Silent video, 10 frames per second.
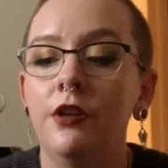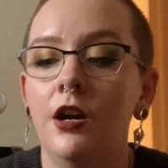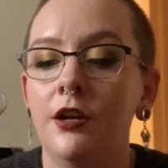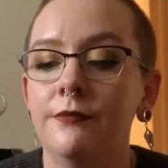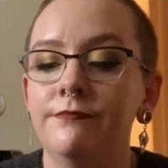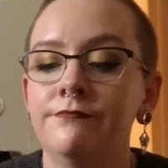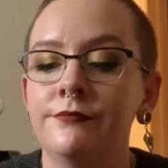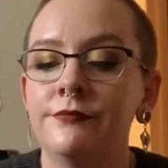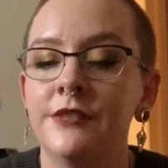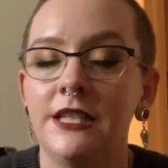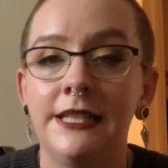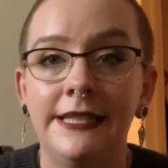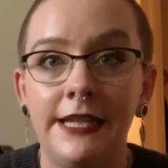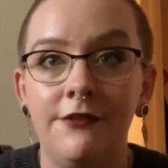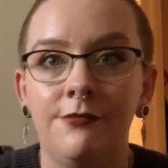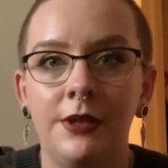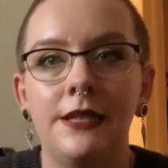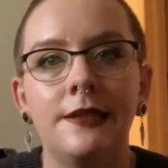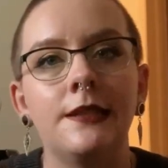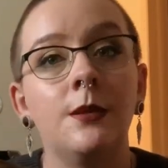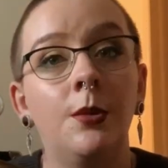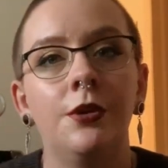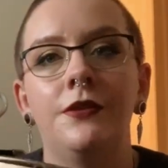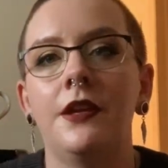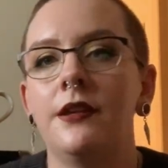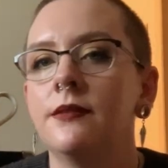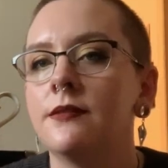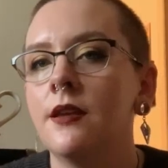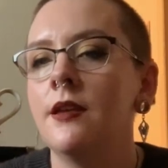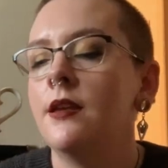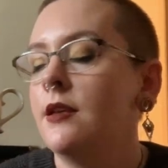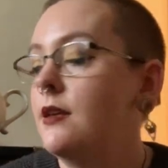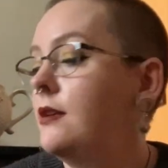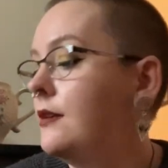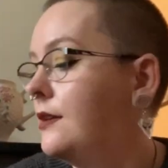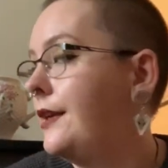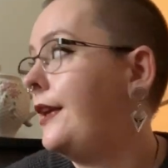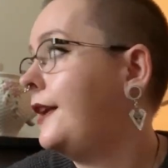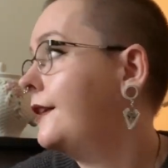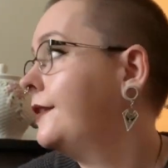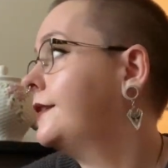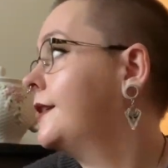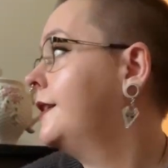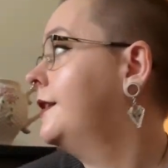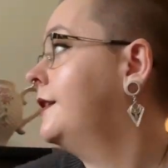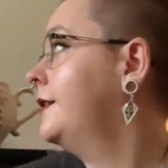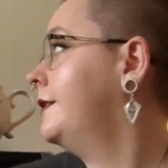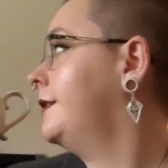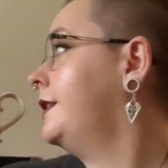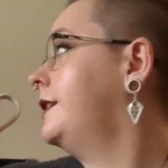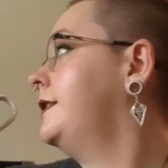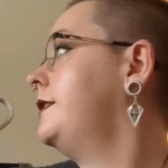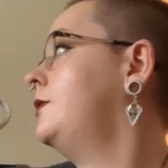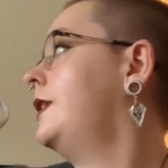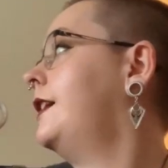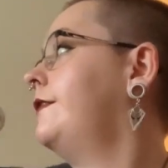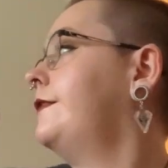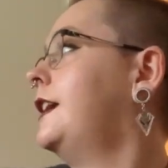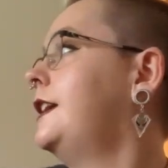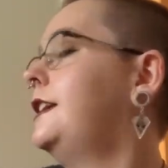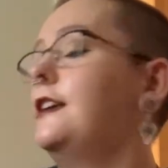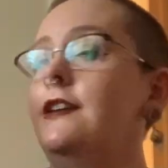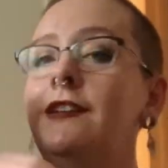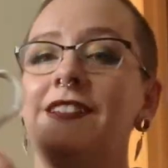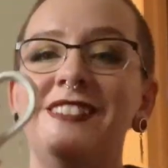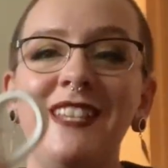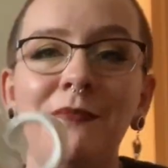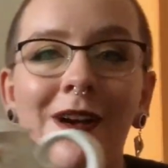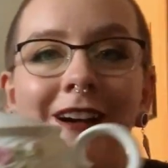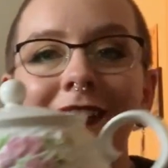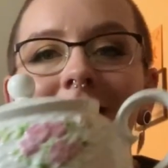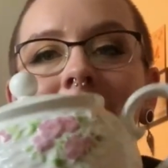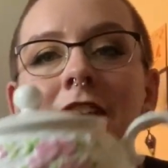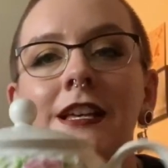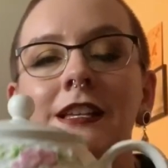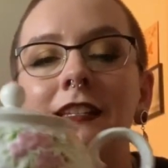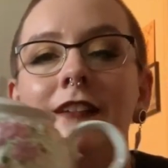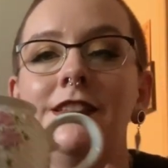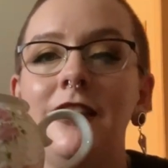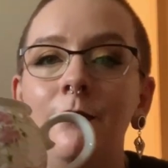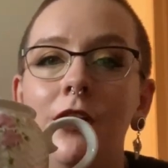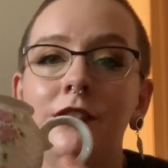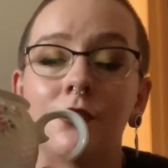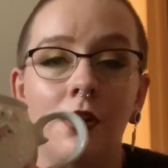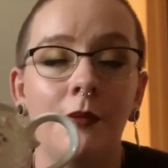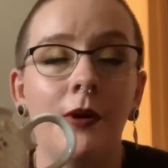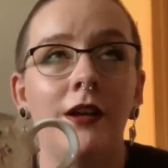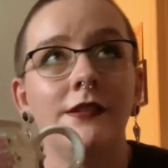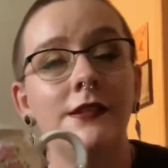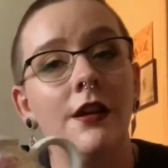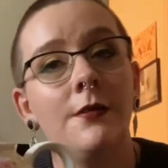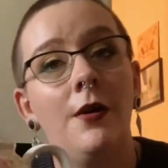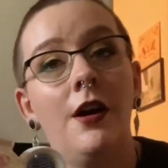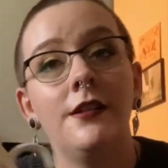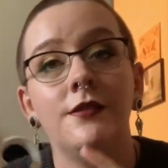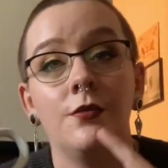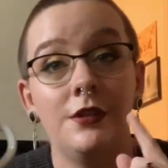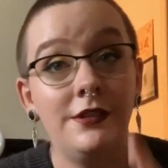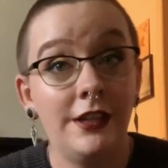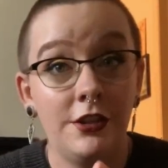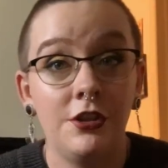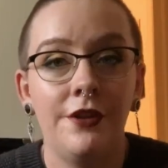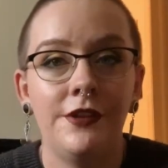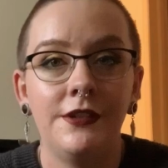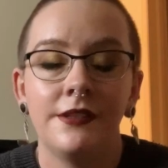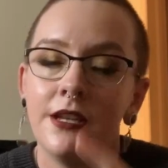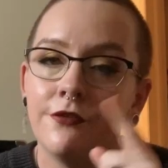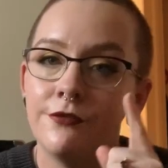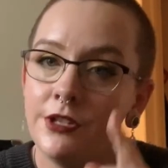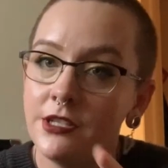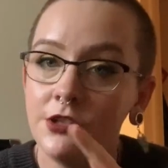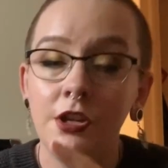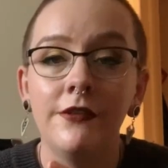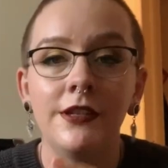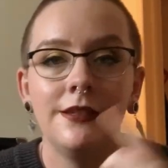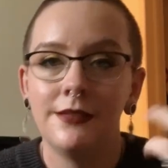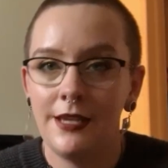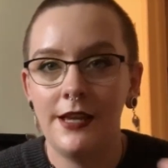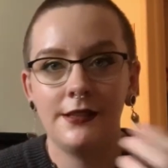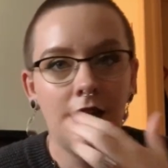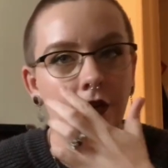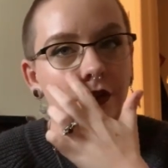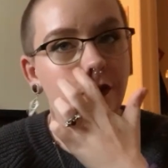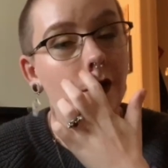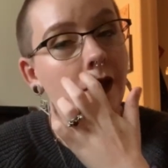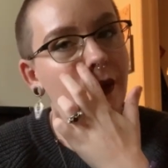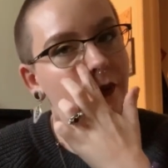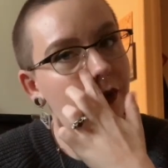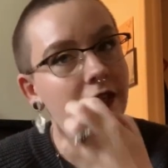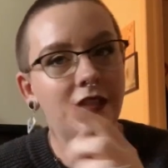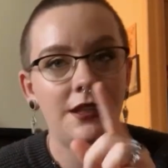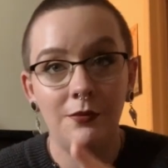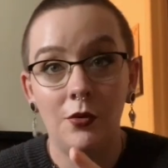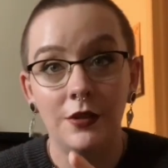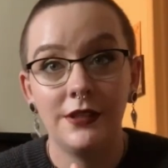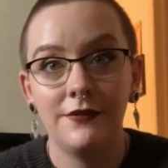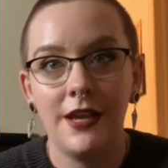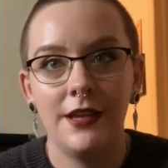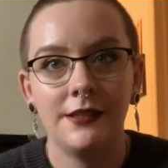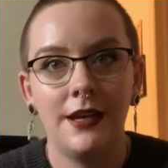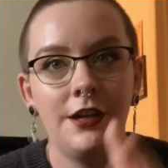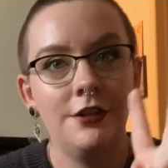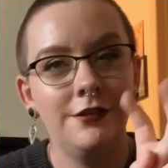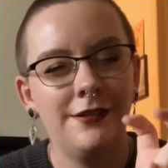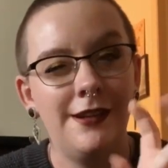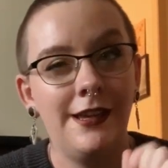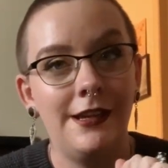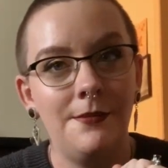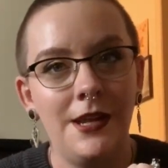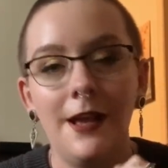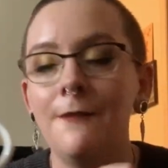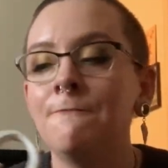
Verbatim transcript: um, safe places to burn things. And then you have a teapot. Now, teapots, crock pots, stock pots, or Dutch ovens. Now, a Dutch oven is cast iron as well, and we'll get to the importance of cast iron in a minute